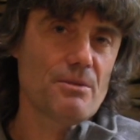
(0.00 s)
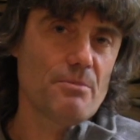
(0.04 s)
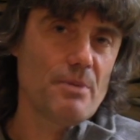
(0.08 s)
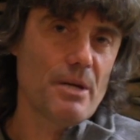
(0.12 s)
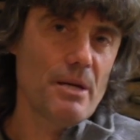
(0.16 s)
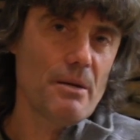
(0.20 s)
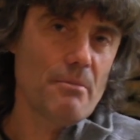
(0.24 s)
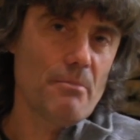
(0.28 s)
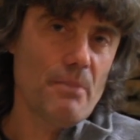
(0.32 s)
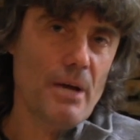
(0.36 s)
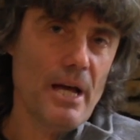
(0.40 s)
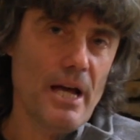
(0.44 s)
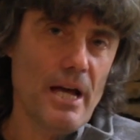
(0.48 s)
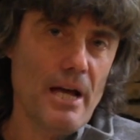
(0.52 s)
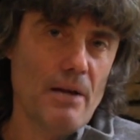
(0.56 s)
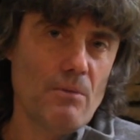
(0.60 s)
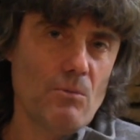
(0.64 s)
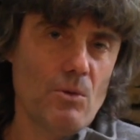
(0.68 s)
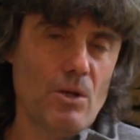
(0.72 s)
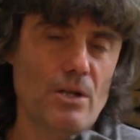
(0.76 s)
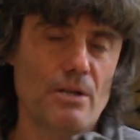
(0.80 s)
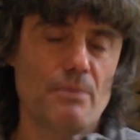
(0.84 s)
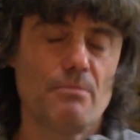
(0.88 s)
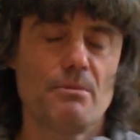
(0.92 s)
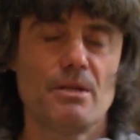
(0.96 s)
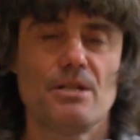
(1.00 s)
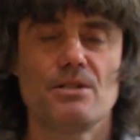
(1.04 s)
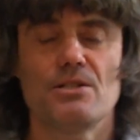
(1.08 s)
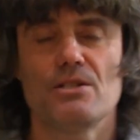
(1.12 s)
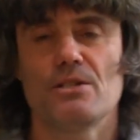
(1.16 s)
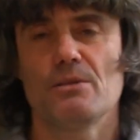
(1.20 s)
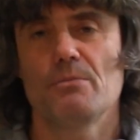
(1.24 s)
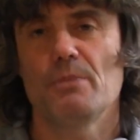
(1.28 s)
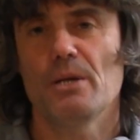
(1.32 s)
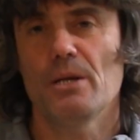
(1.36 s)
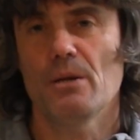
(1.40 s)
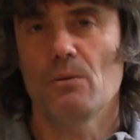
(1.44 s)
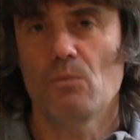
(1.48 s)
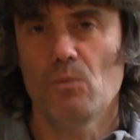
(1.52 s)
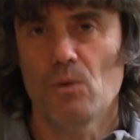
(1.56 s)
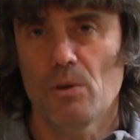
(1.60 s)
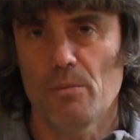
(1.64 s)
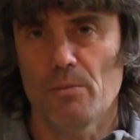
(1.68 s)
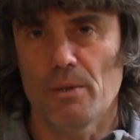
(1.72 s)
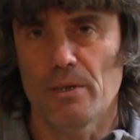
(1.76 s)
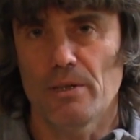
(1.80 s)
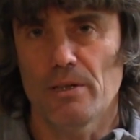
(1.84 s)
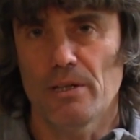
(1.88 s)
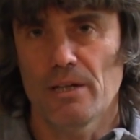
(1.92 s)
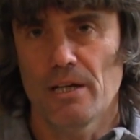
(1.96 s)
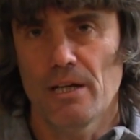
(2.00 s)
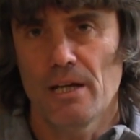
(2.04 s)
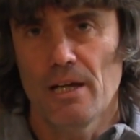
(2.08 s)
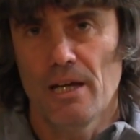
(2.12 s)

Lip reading: be a man, what it means to be a woman.